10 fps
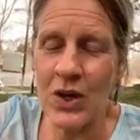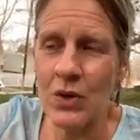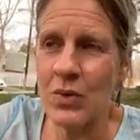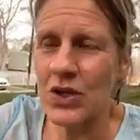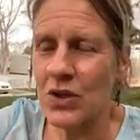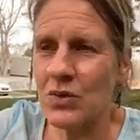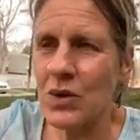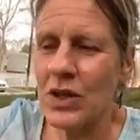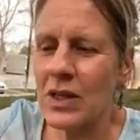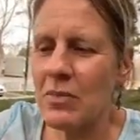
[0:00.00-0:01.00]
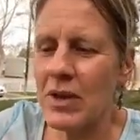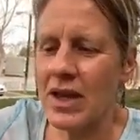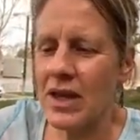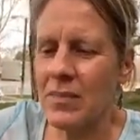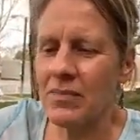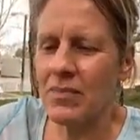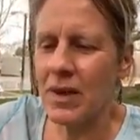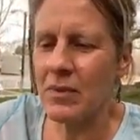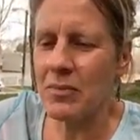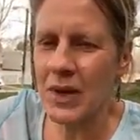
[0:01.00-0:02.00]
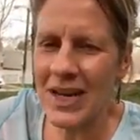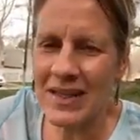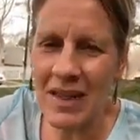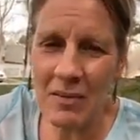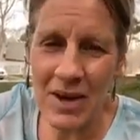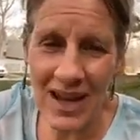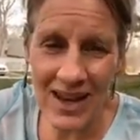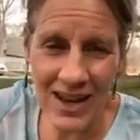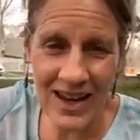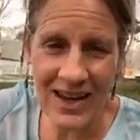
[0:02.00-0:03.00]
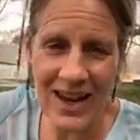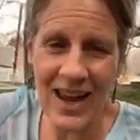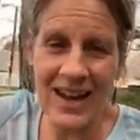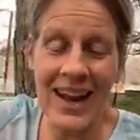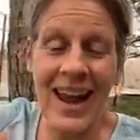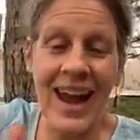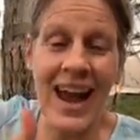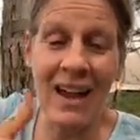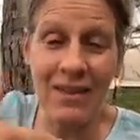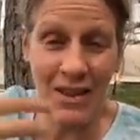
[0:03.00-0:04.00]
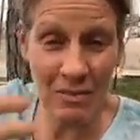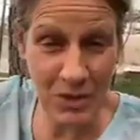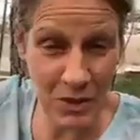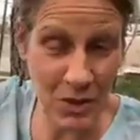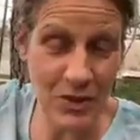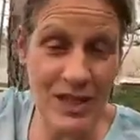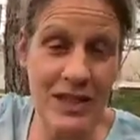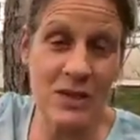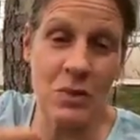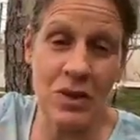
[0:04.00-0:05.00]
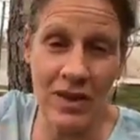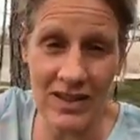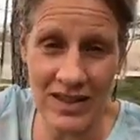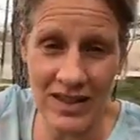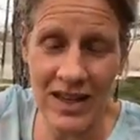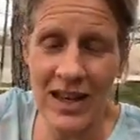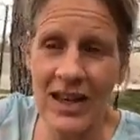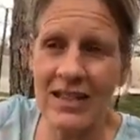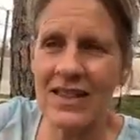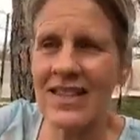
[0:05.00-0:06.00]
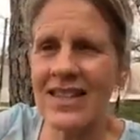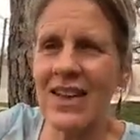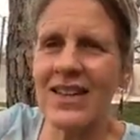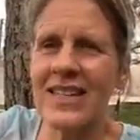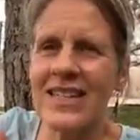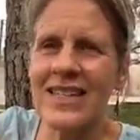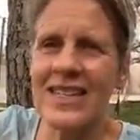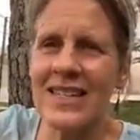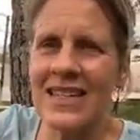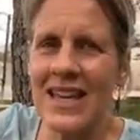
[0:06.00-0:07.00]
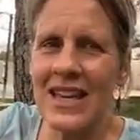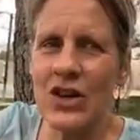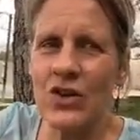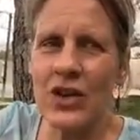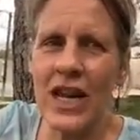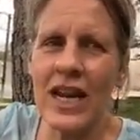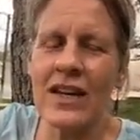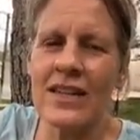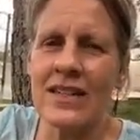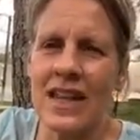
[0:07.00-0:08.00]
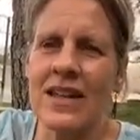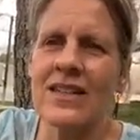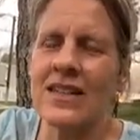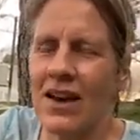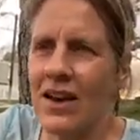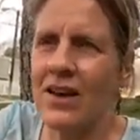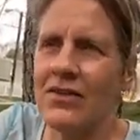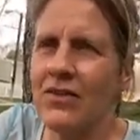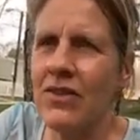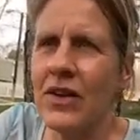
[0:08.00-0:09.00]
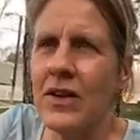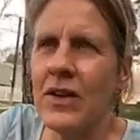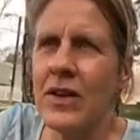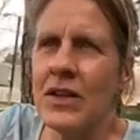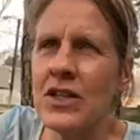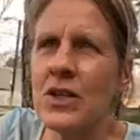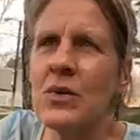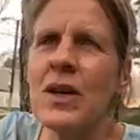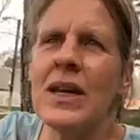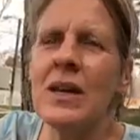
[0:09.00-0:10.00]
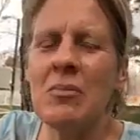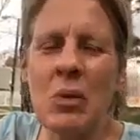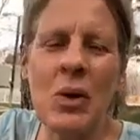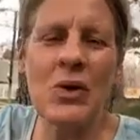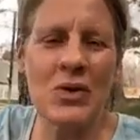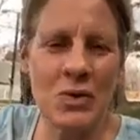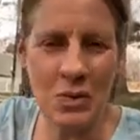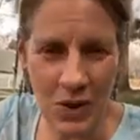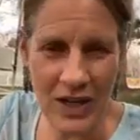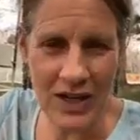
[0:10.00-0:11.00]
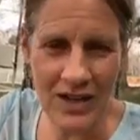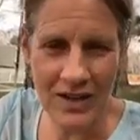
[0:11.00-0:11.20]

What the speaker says: We should really be bringing them in and having them do those things with us. This is how they create a sense of doing important work,